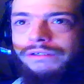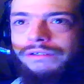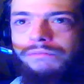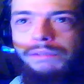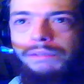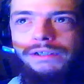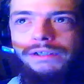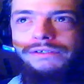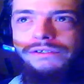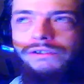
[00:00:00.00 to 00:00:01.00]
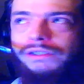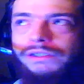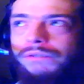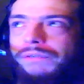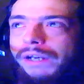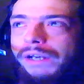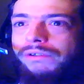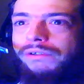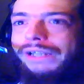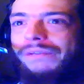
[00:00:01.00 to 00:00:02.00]
people are still going to
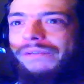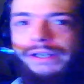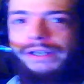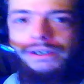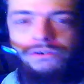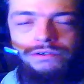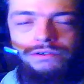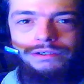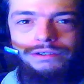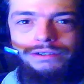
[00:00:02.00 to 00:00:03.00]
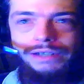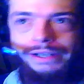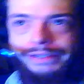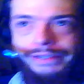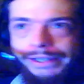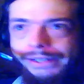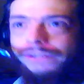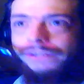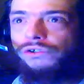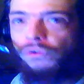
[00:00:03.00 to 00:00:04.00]
re-upload that video and get it
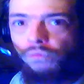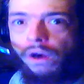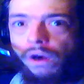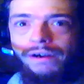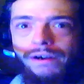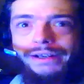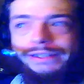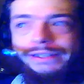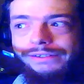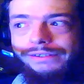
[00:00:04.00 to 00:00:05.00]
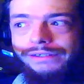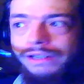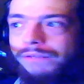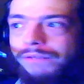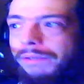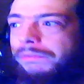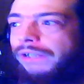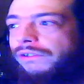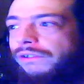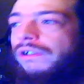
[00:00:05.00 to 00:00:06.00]
to a wider audience. People
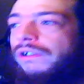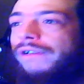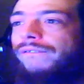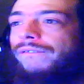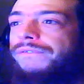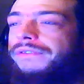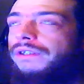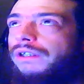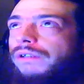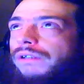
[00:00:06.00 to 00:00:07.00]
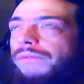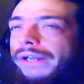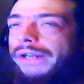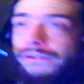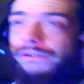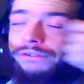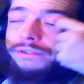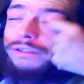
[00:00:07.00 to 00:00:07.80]
that do videos